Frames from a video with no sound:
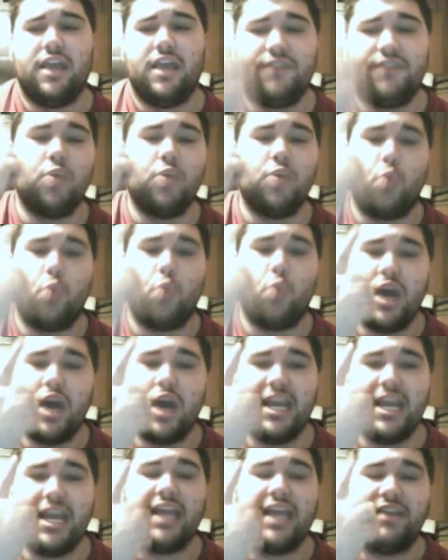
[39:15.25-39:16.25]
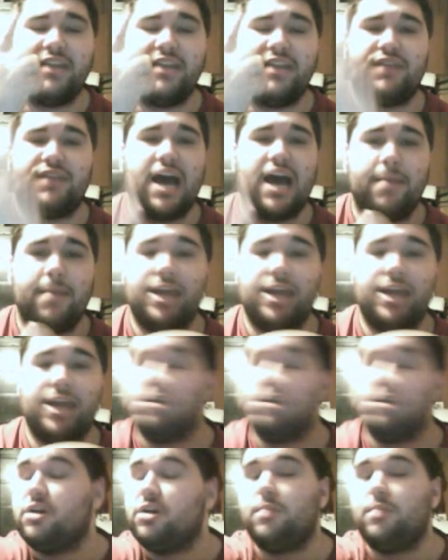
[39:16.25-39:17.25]
If I get one negative
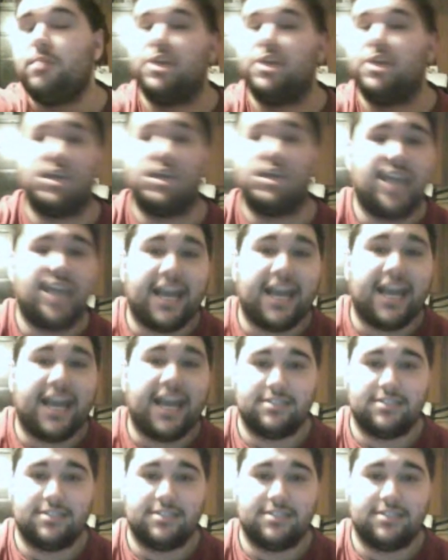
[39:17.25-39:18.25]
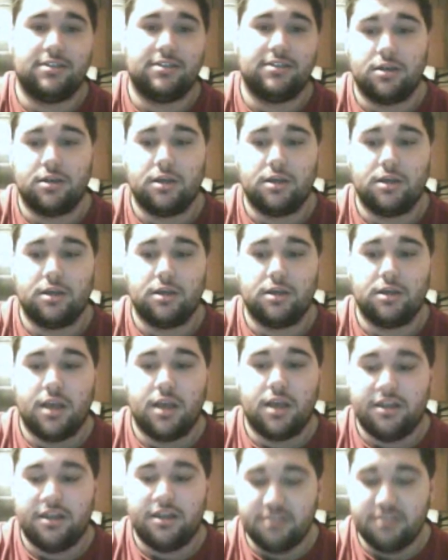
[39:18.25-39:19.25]
comment, you're going to be kicked.
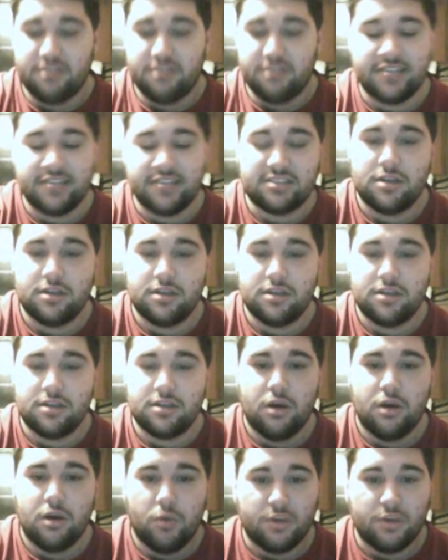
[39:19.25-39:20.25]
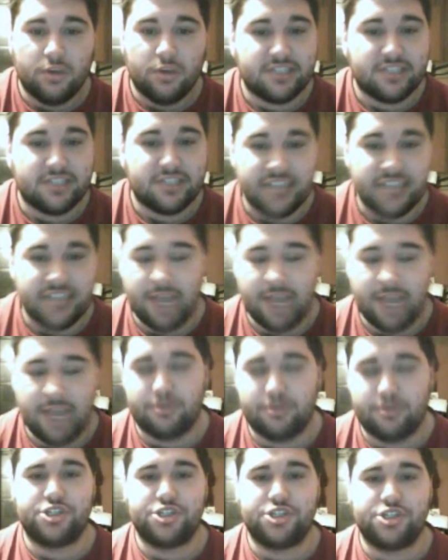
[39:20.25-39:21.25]
This was a damn
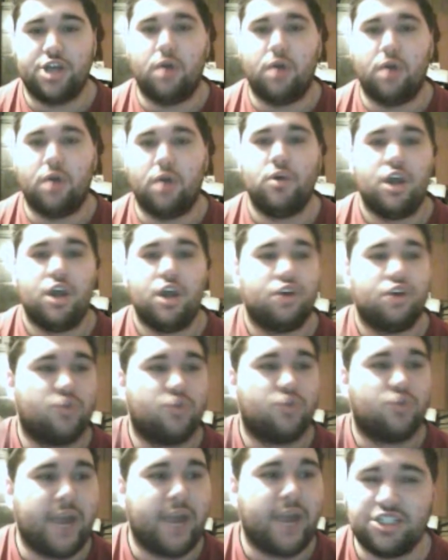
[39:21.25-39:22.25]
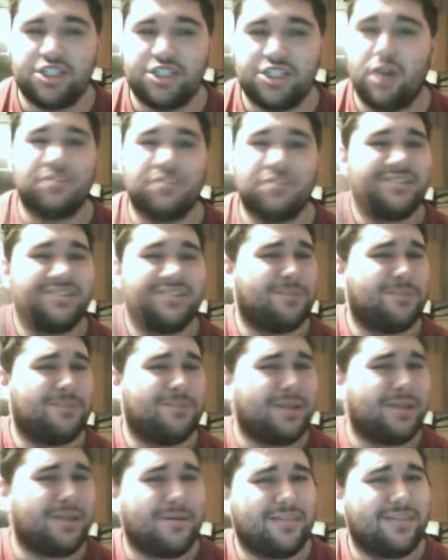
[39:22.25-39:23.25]
good show. Great show.
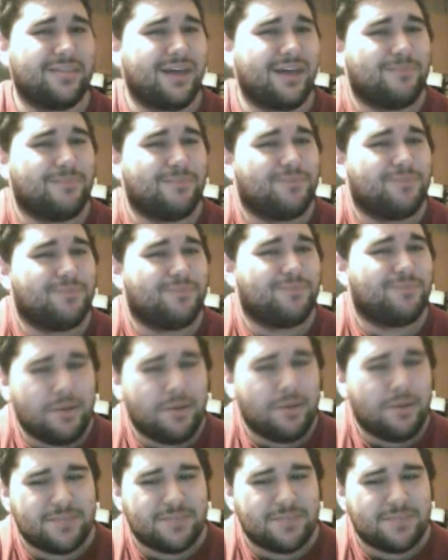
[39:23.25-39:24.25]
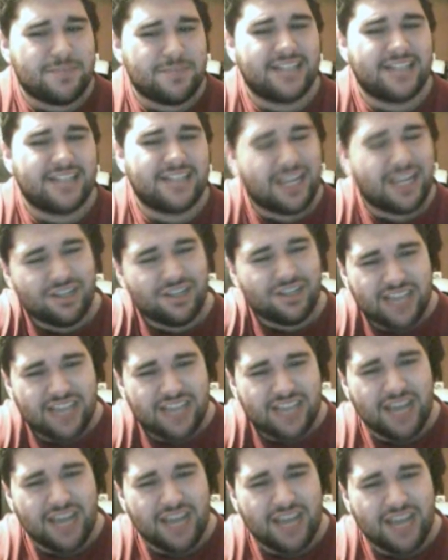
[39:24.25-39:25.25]
Some of the women's match, I could
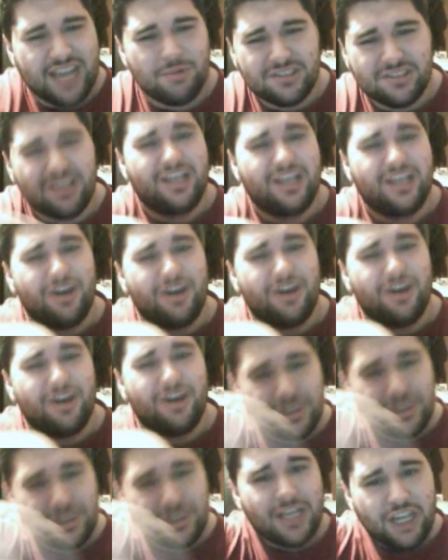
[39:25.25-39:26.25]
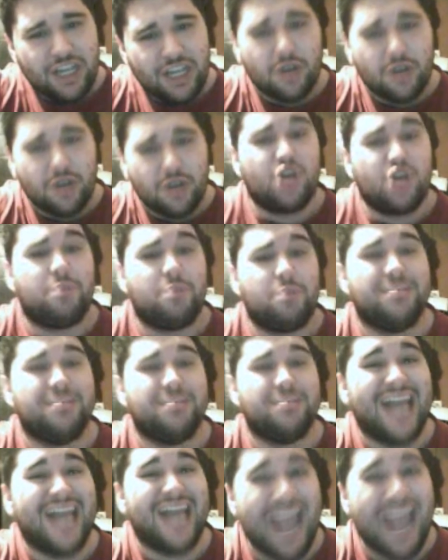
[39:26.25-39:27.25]
say, was a little
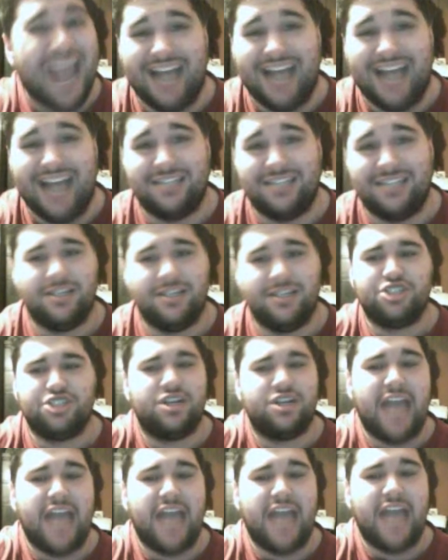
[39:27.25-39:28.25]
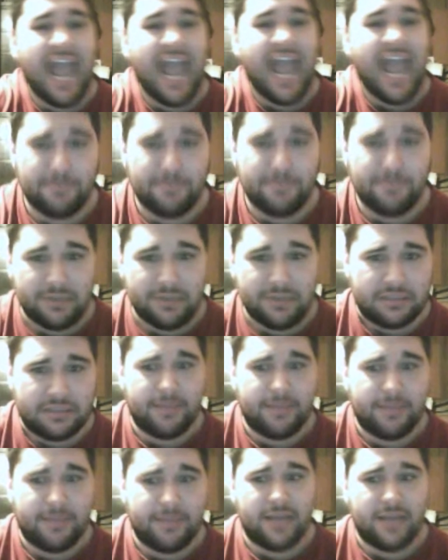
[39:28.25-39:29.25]
bland. It shouldn't happen.
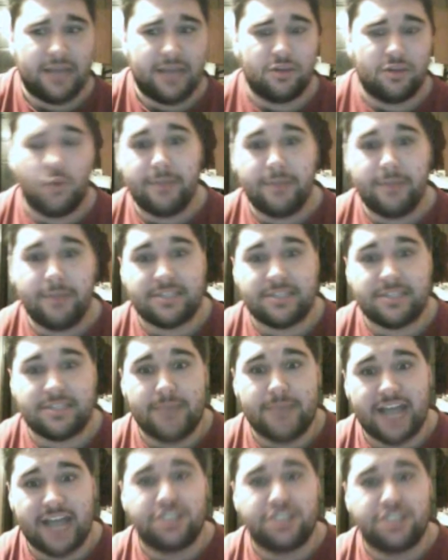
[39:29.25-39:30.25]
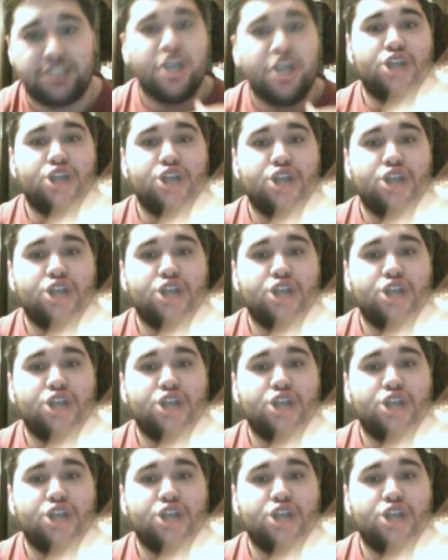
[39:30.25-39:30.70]
The women's match should